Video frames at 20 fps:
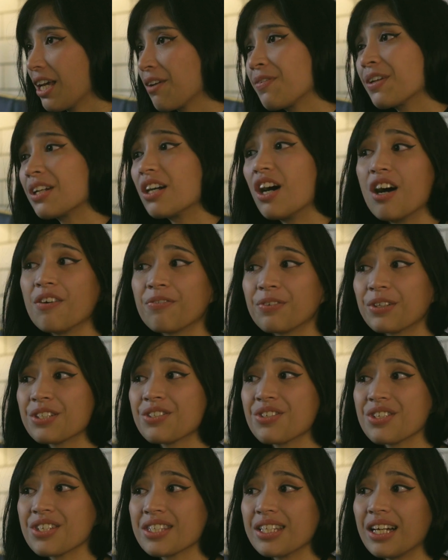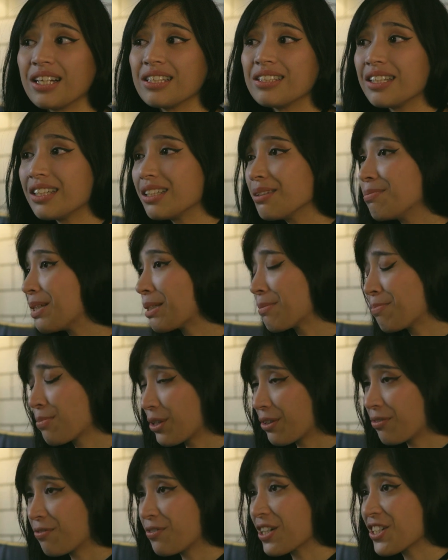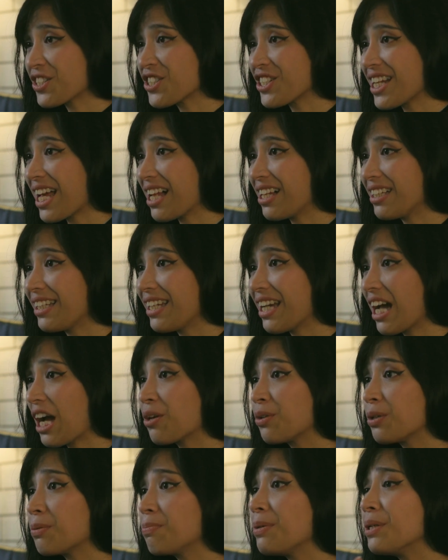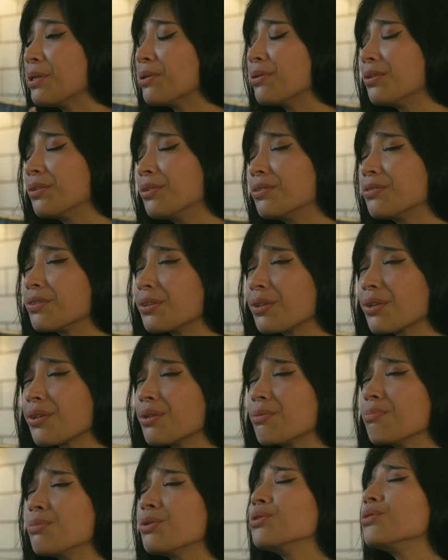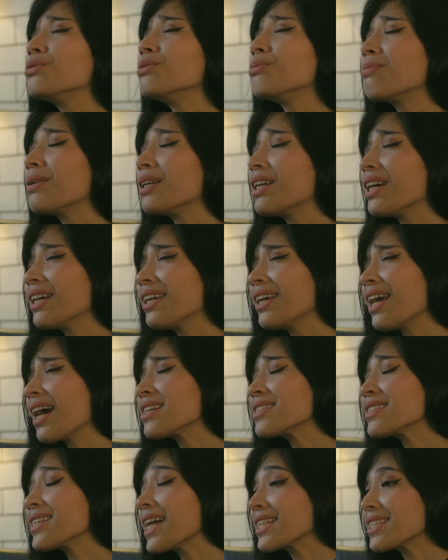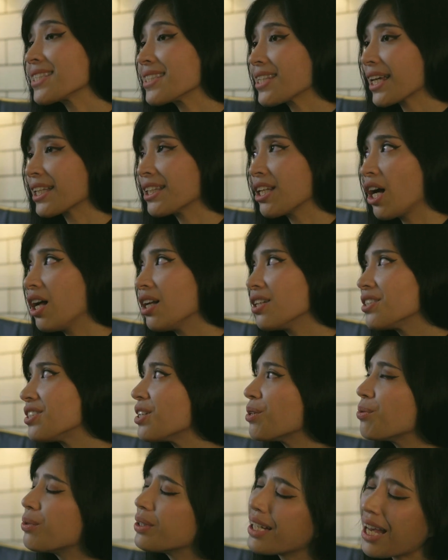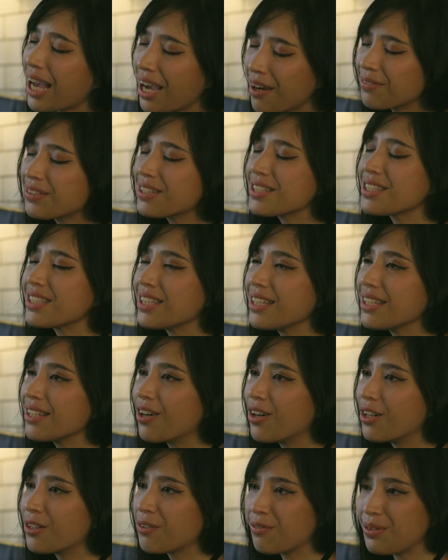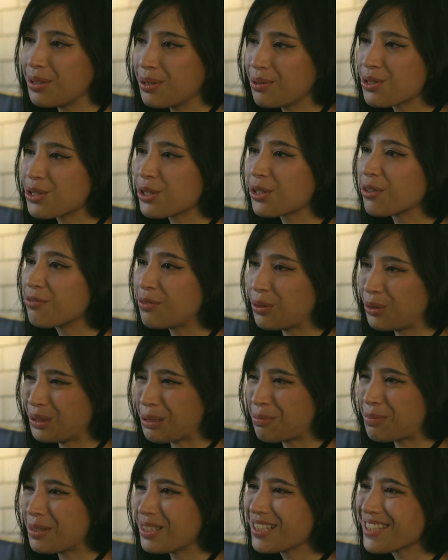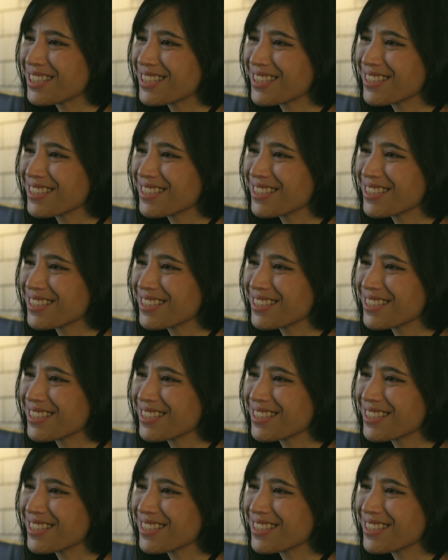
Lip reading: If it offered just a little bit more functionality, I would be over the moon, but I guess that's technology we'll have to see on future foldables.